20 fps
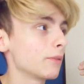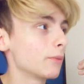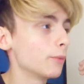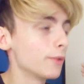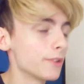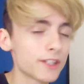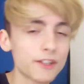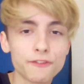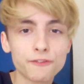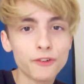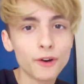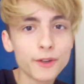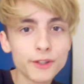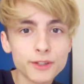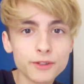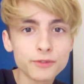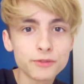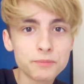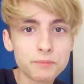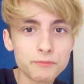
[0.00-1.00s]
Was it fun
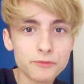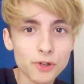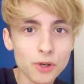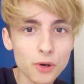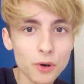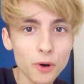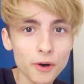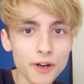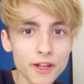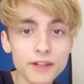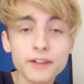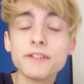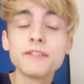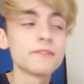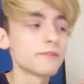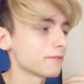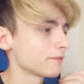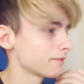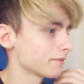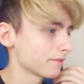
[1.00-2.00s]
to record
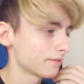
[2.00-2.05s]
it?